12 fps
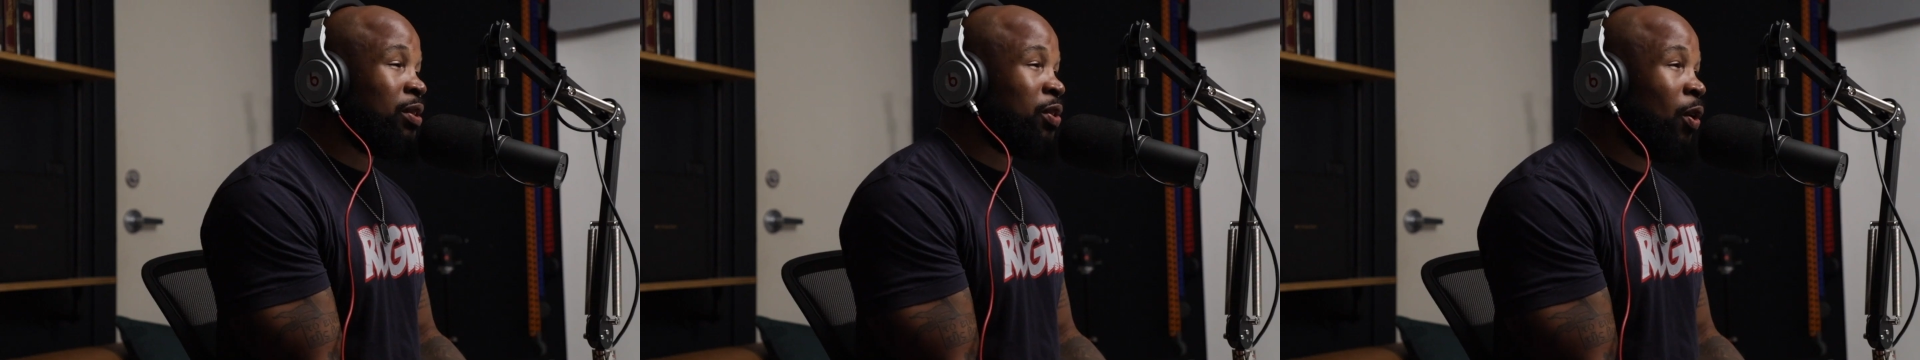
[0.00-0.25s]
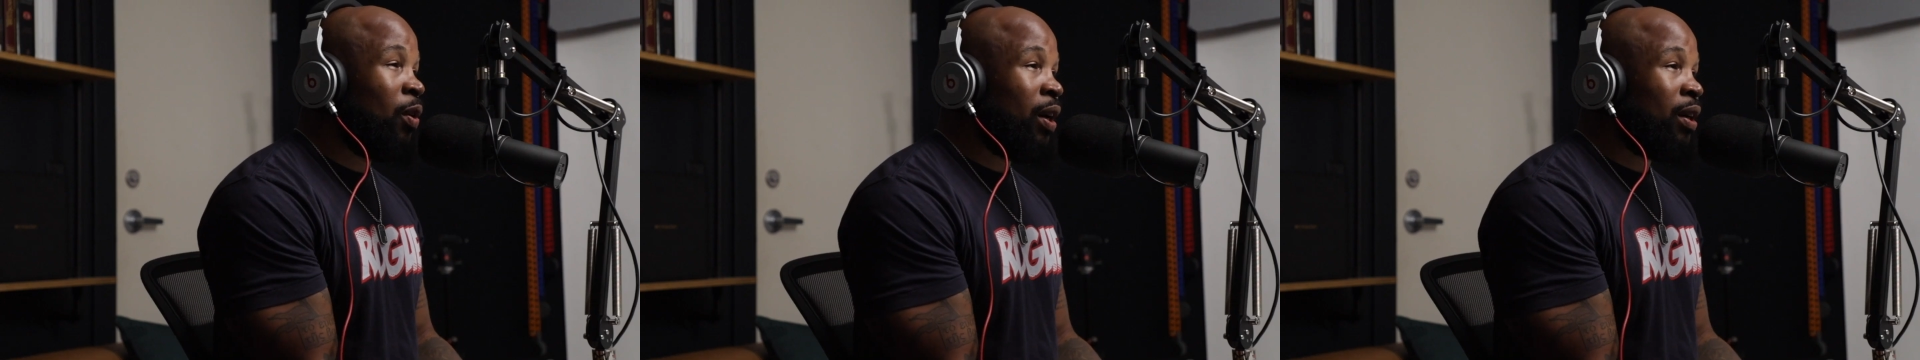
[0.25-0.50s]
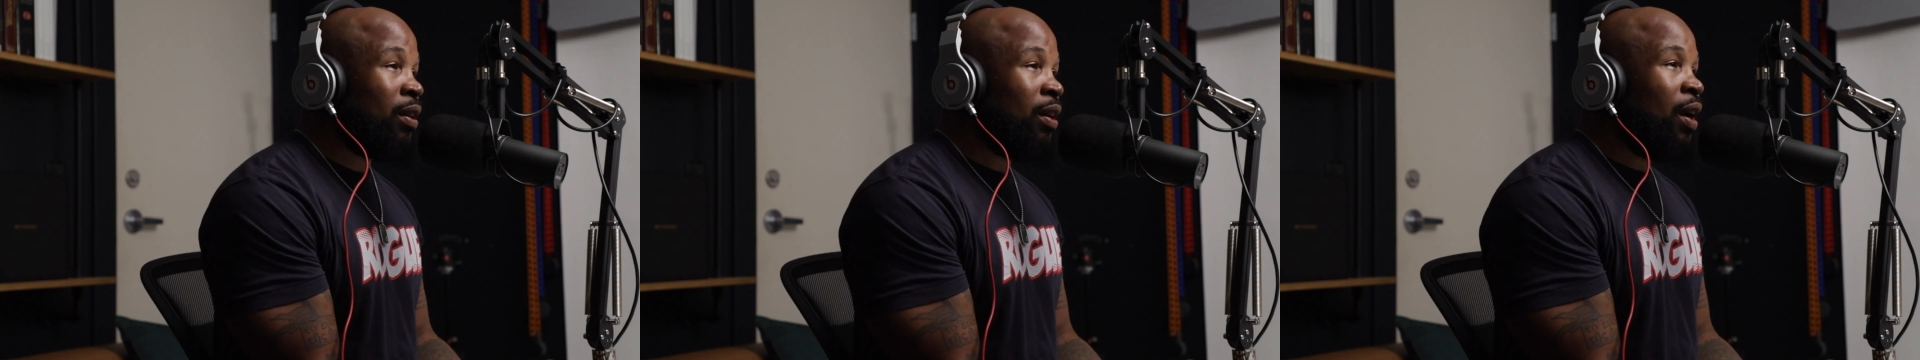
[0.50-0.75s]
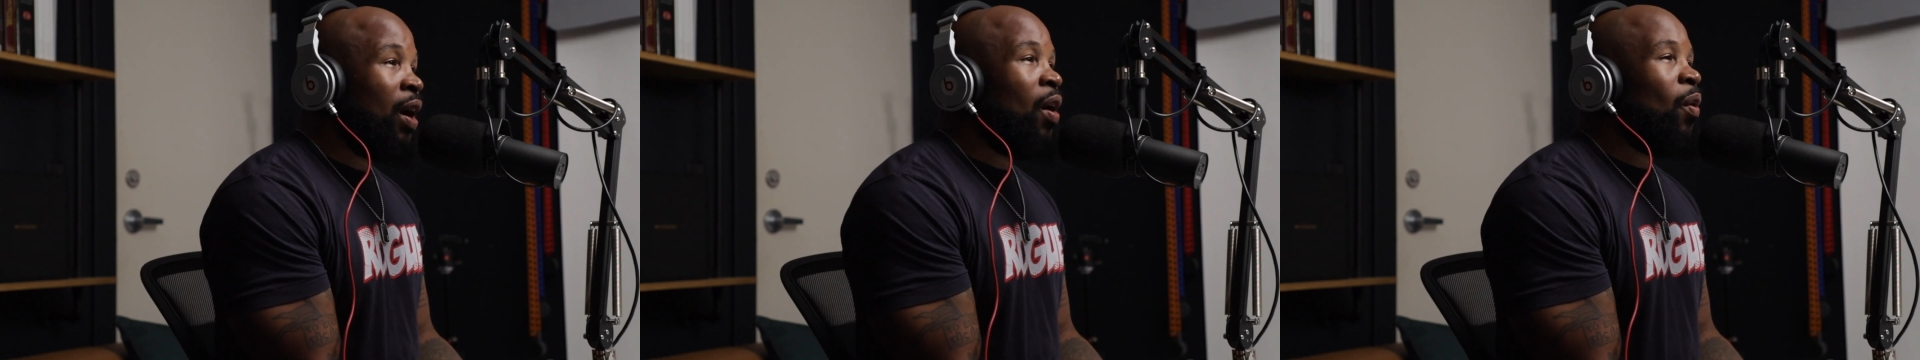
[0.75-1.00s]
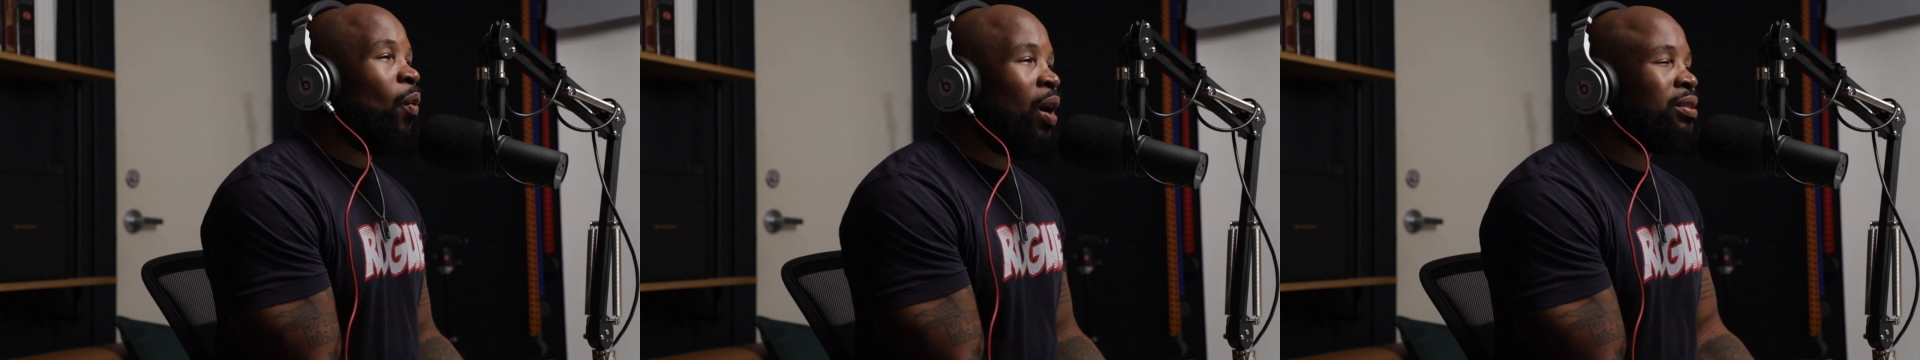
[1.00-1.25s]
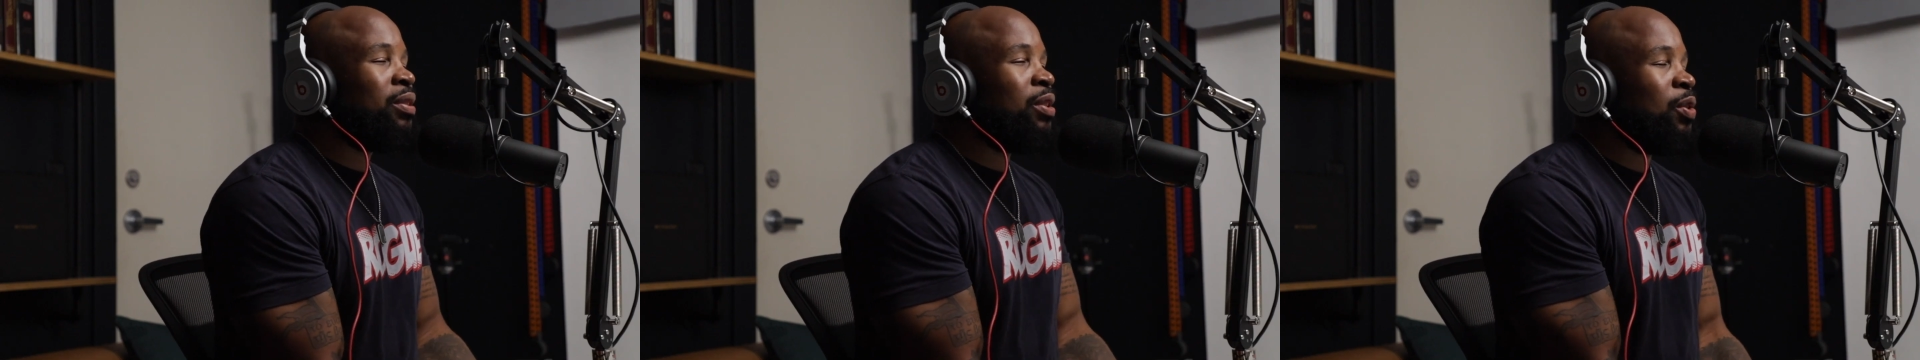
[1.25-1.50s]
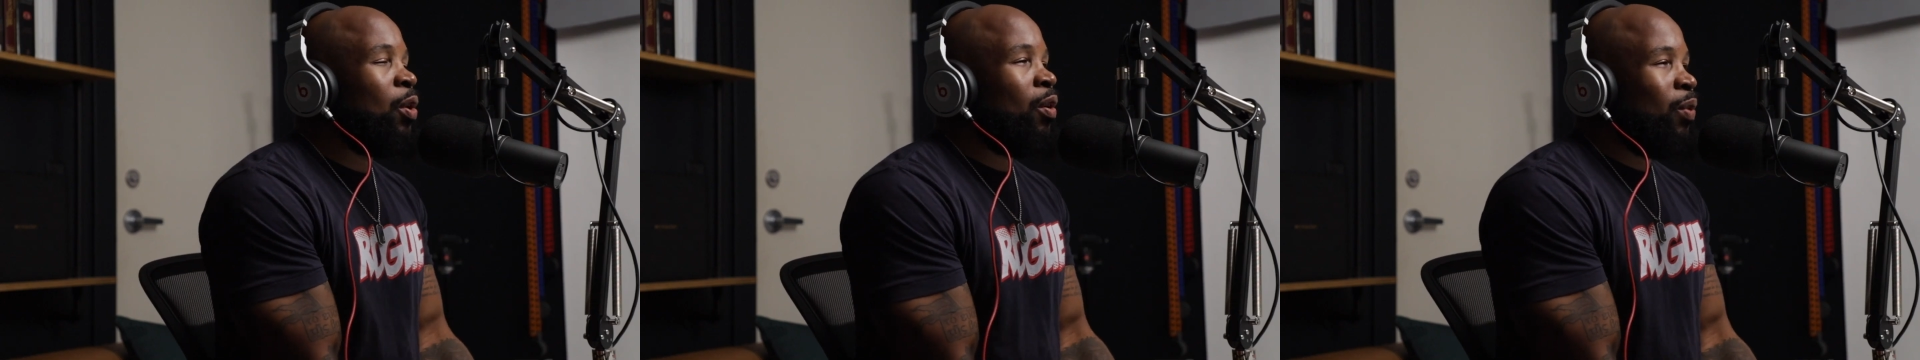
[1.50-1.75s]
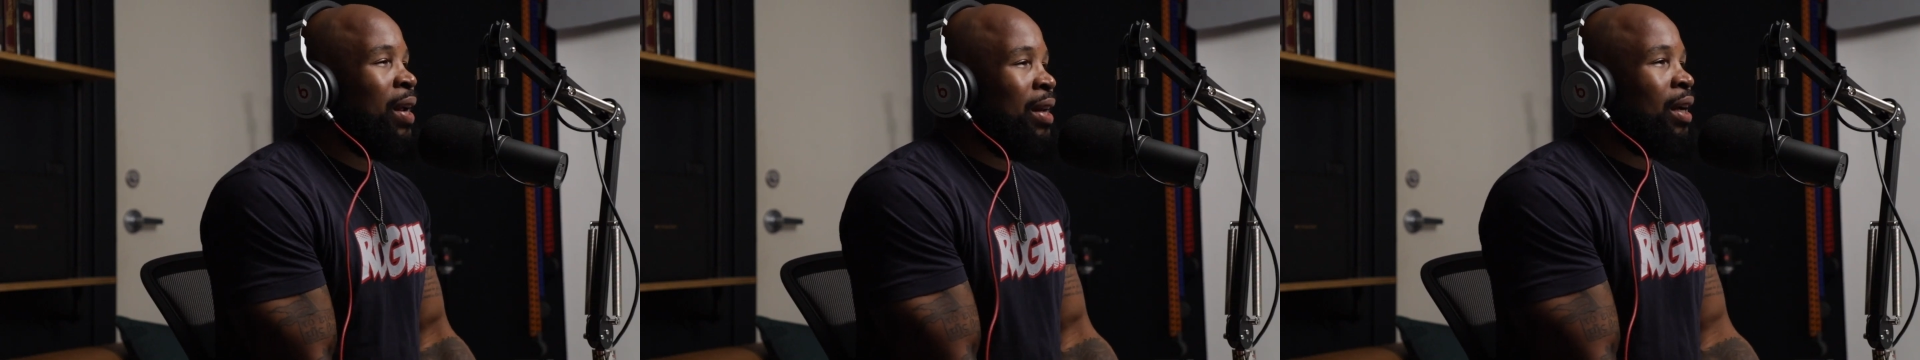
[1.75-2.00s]
the score? What's the score
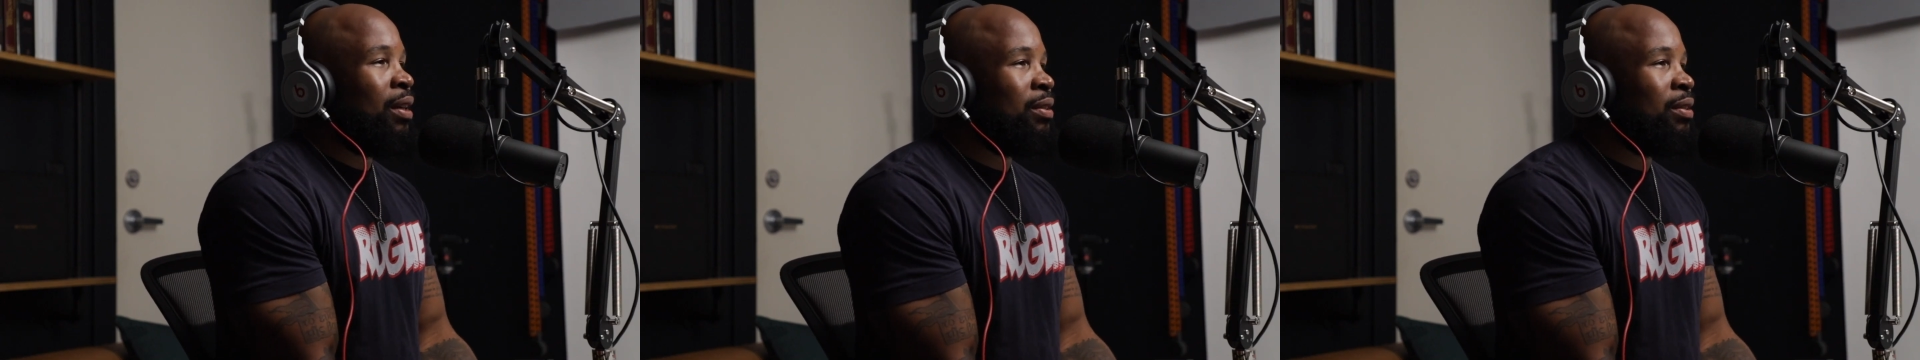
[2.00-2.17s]
right now?